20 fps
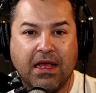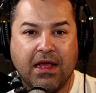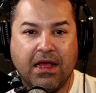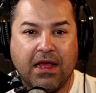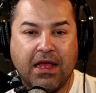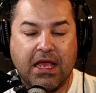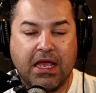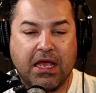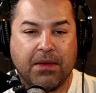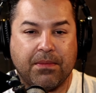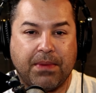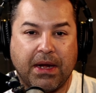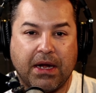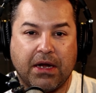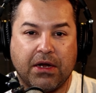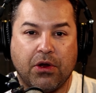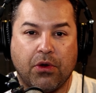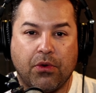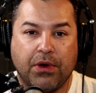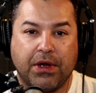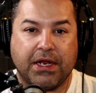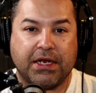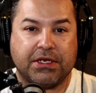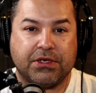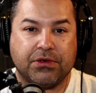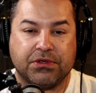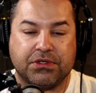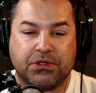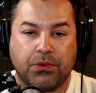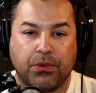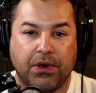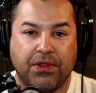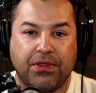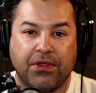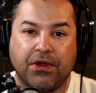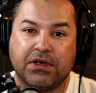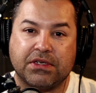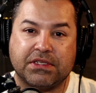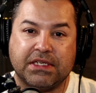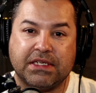he compared going into his
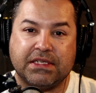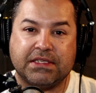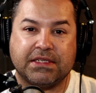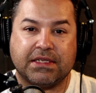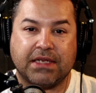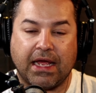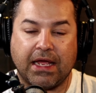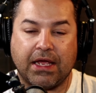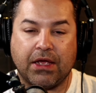23rd season like